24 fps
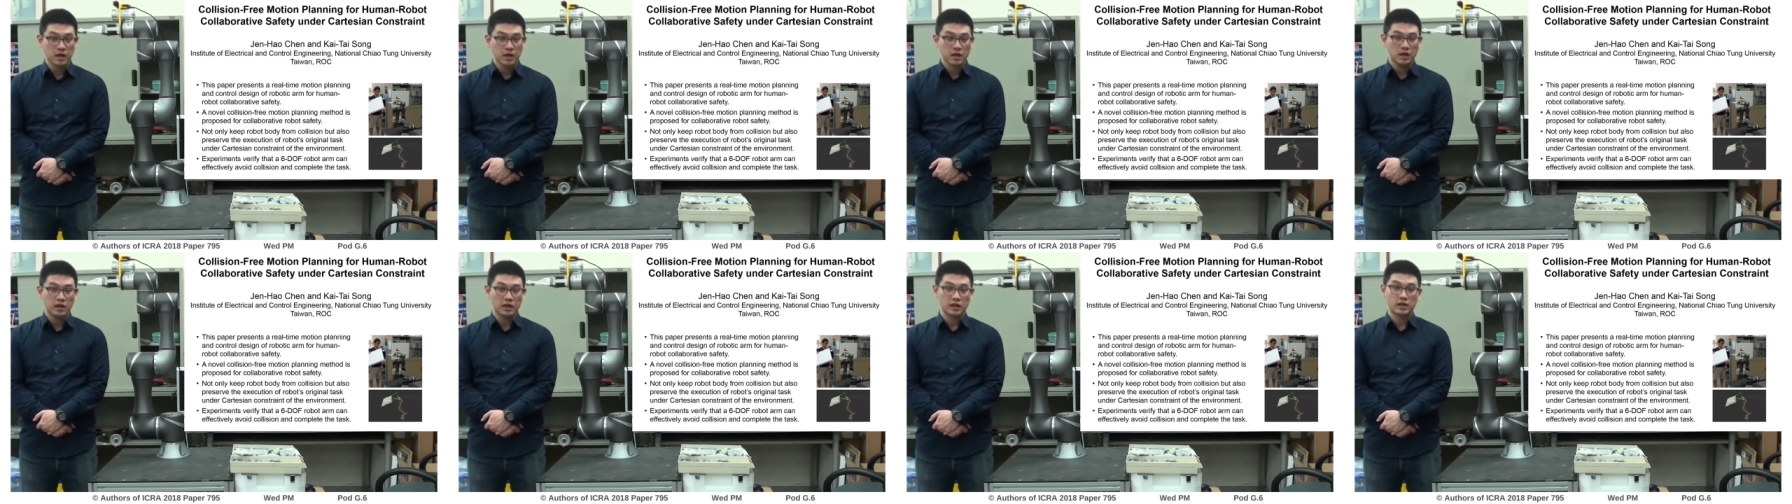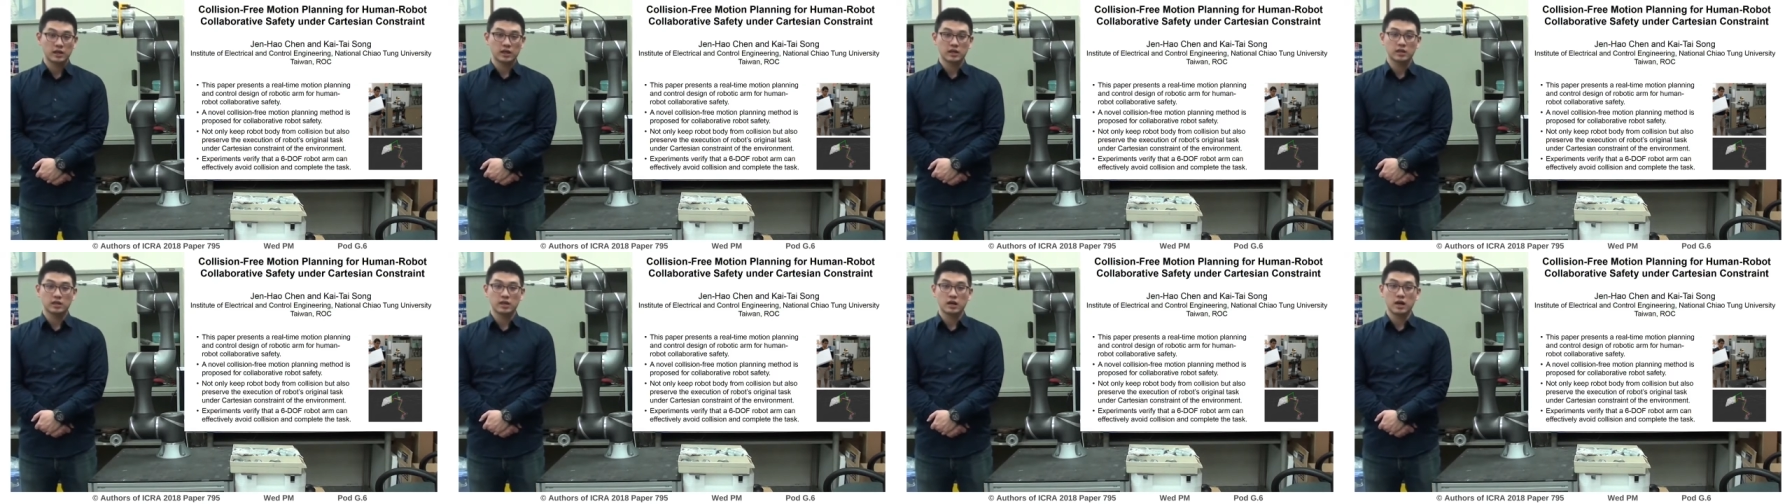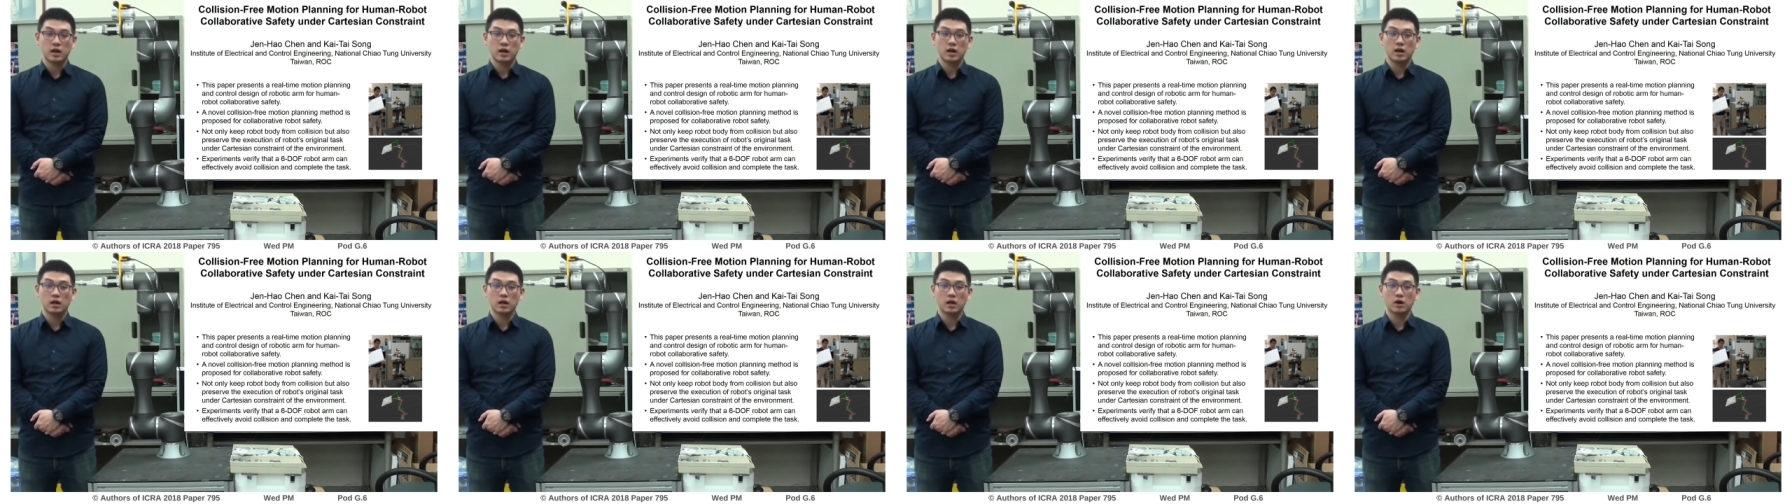It can
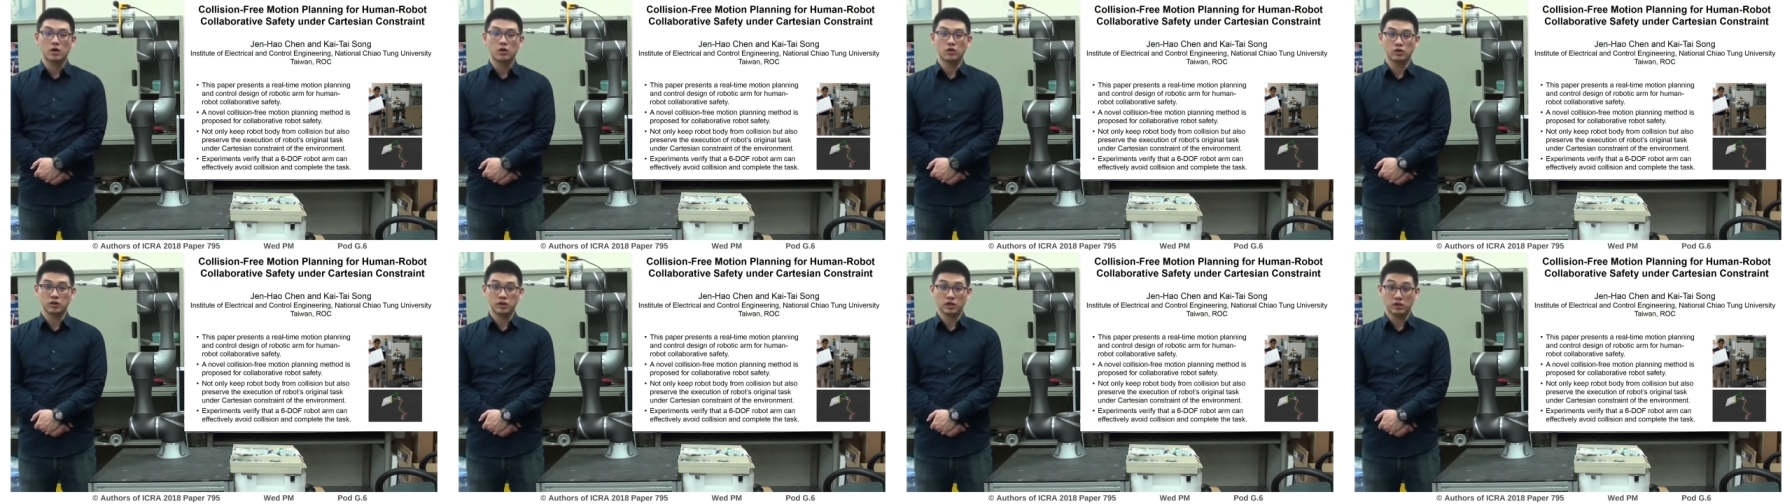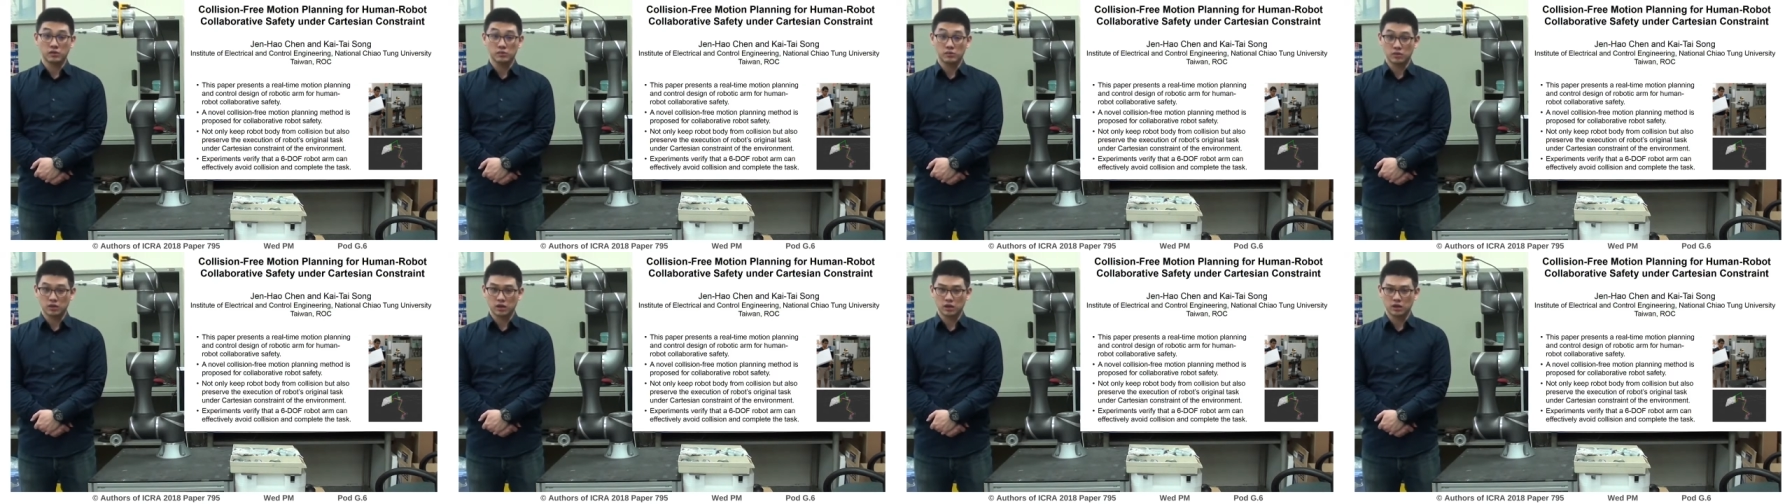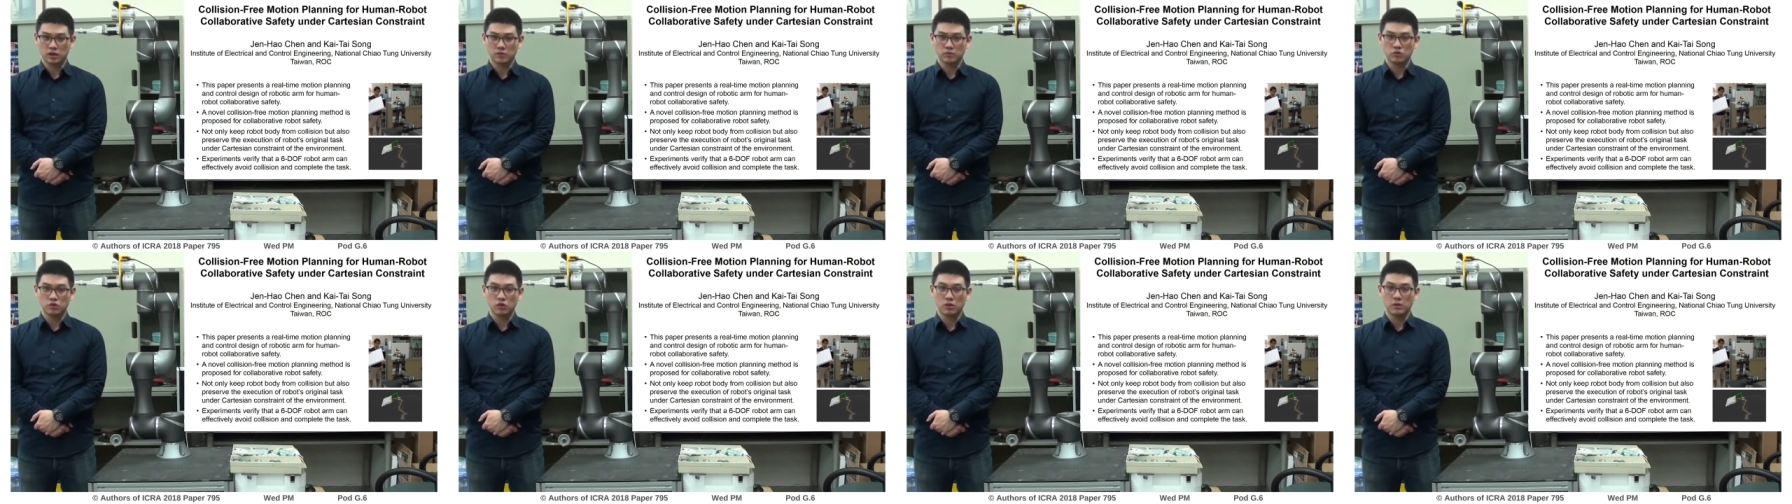not only keep
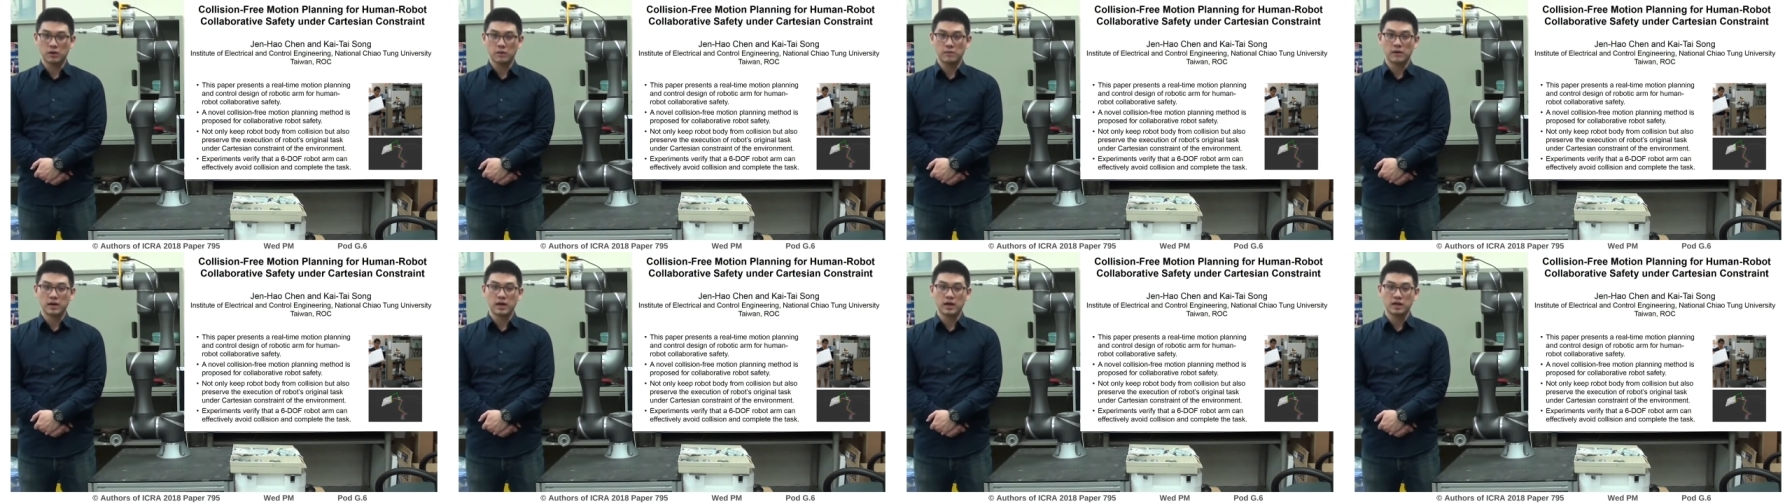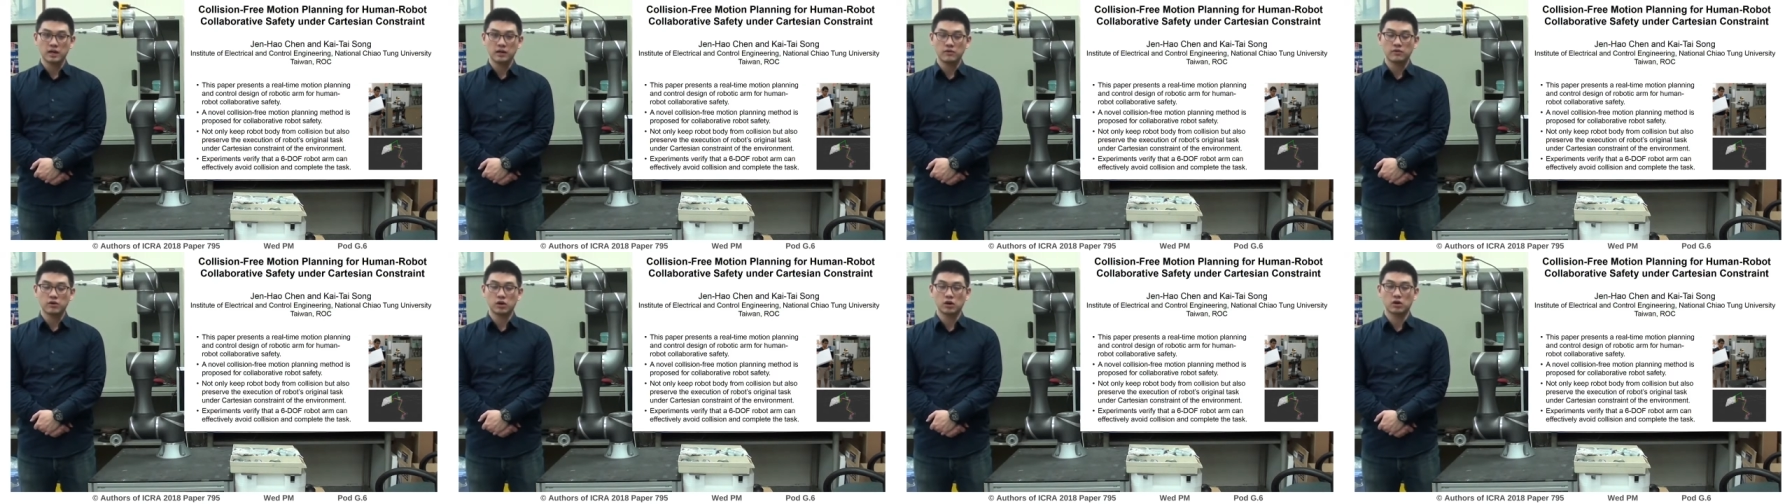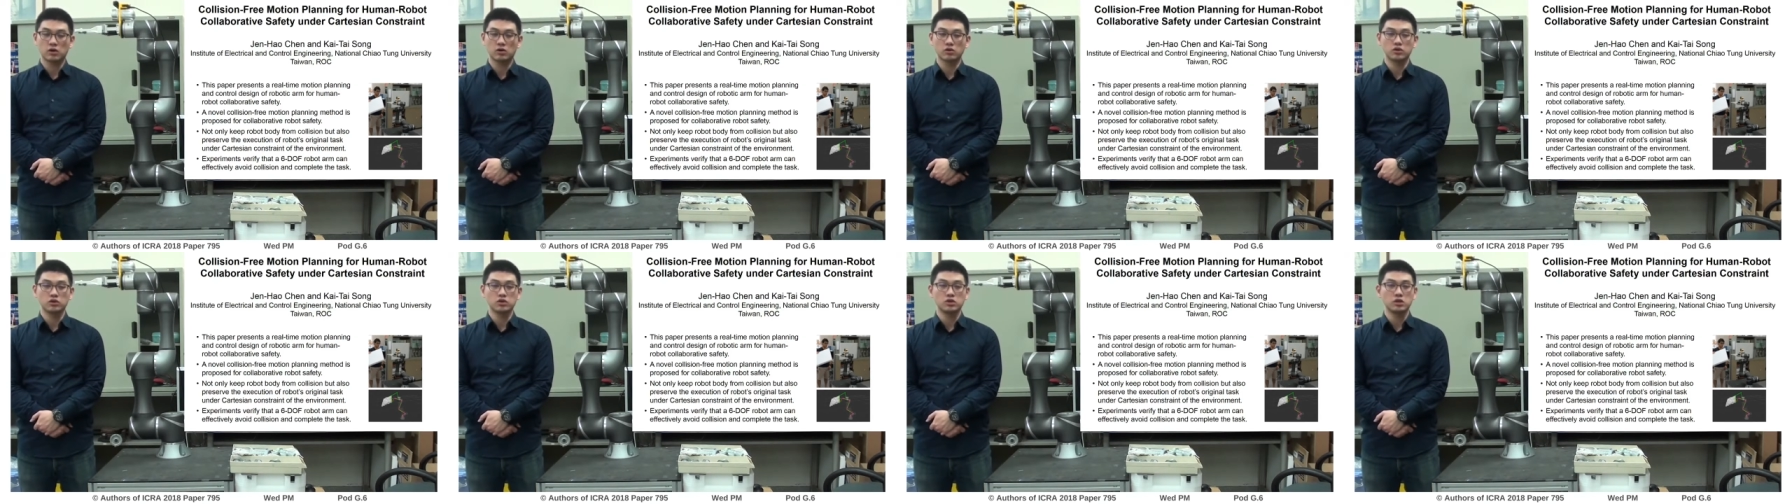robot body from
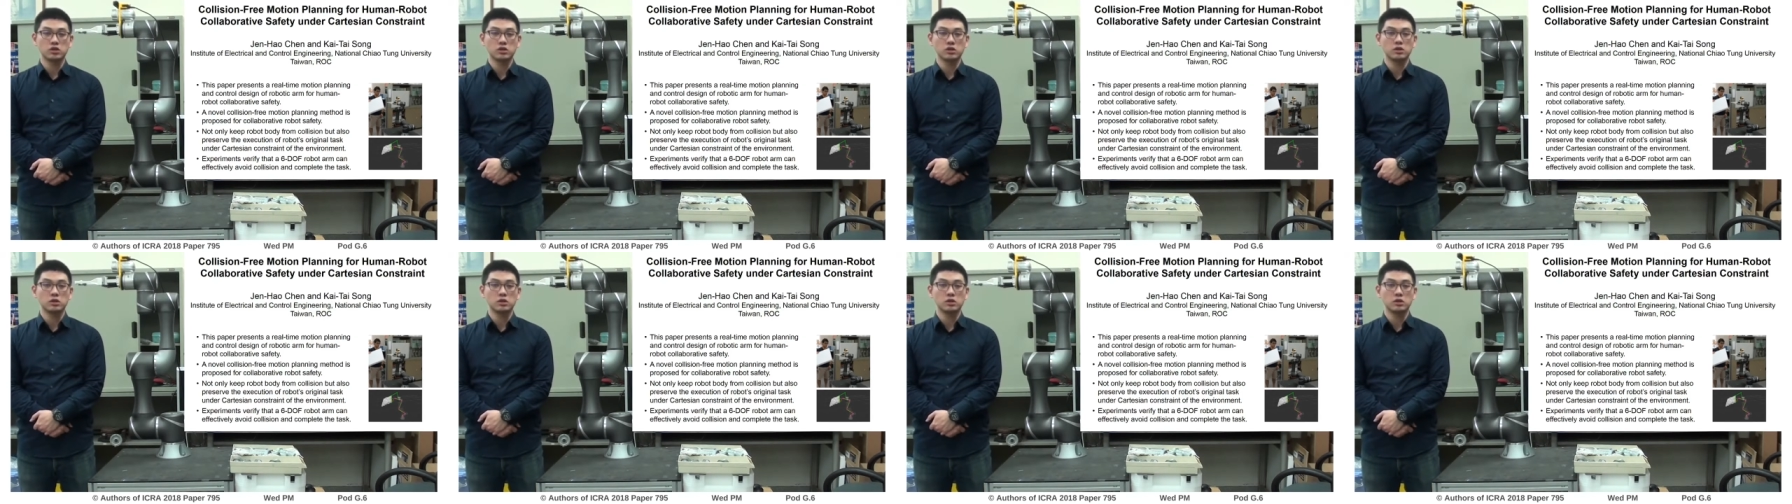collision,